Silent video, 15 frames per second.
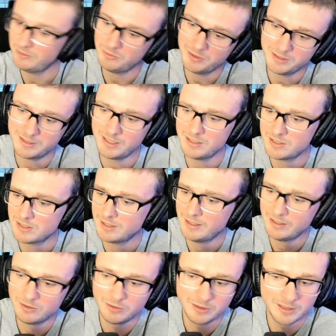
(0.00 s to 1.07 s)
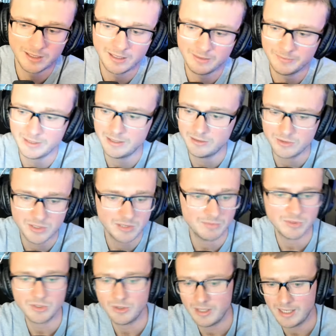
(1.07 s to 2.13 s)
or dislike or comment or
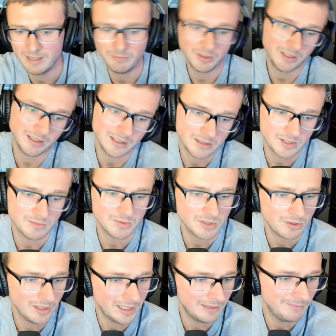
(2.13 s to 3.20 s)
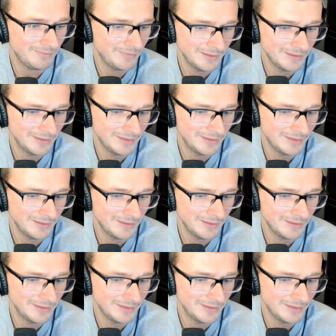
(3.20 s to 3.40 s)
subscribe or not subscribe.